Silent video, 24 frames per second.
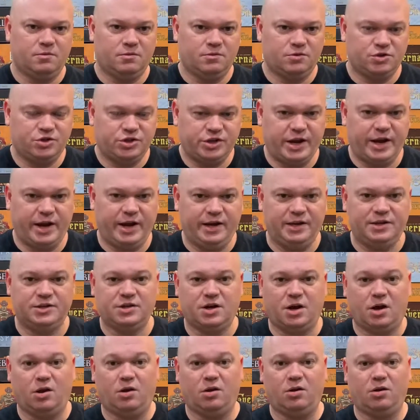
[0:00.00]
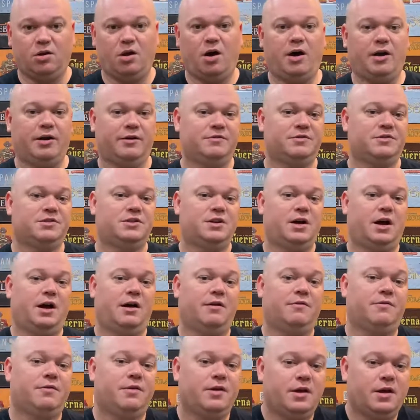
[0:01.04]
change a lot of
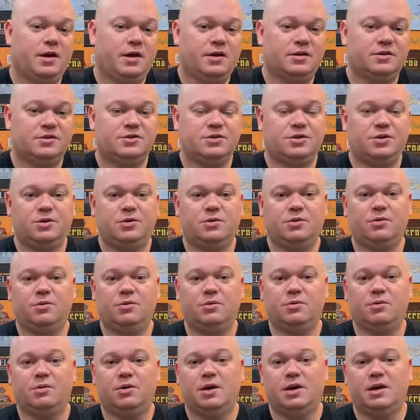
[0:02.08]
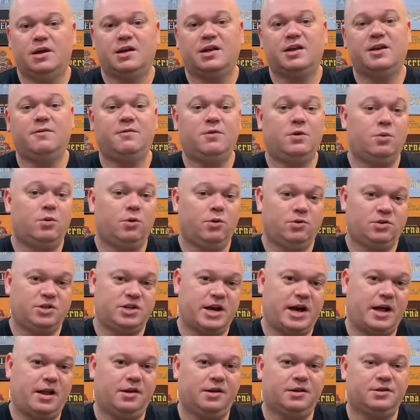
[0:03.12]
stuff to give you new
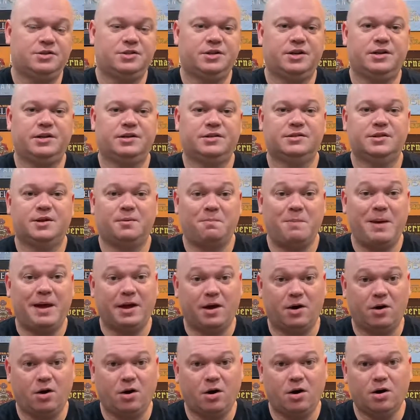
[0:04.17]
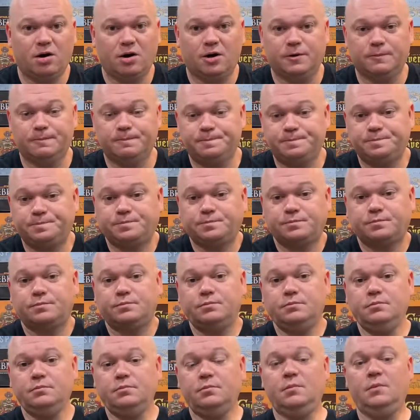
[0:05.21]
challenges and make it harder.
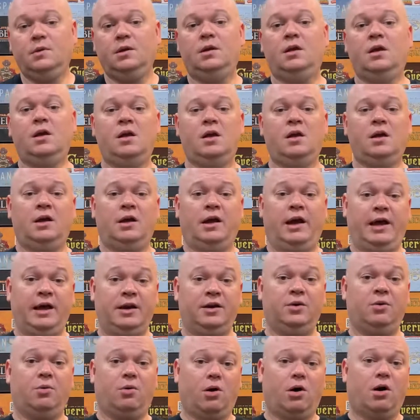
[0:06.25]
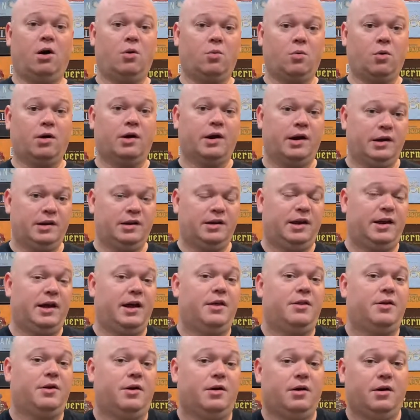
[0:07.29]
And you are working
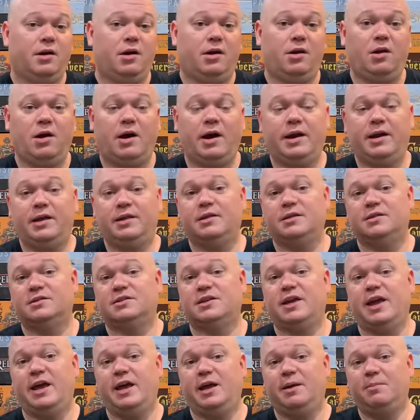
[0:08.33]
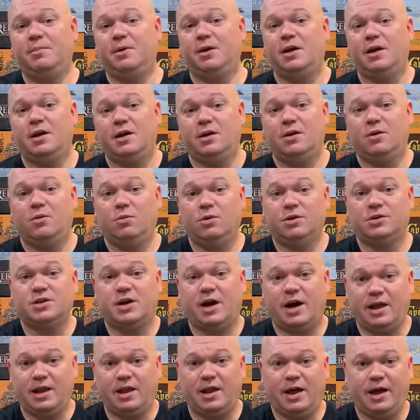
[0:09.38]
together a lot in this game, which
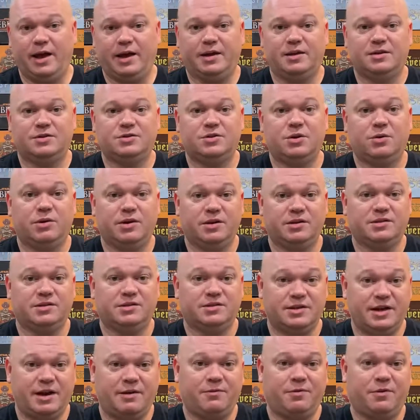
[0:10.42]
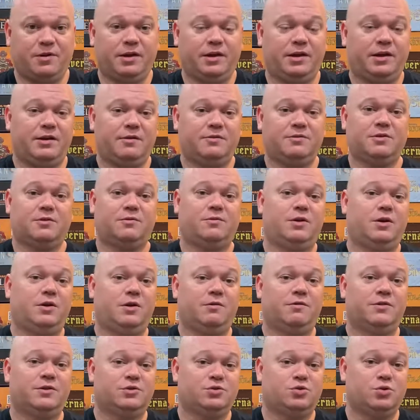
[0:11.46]
I like. So it is it definitely gives the feel
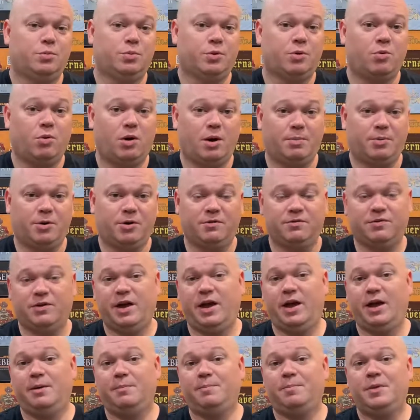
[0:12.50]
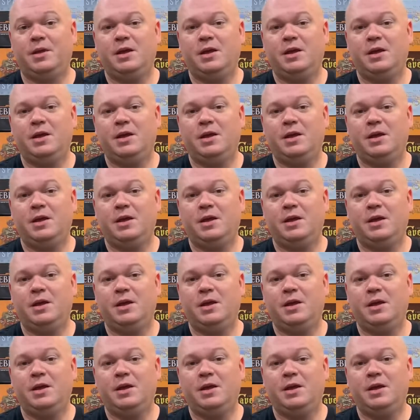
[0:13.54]
of a super cooperative game.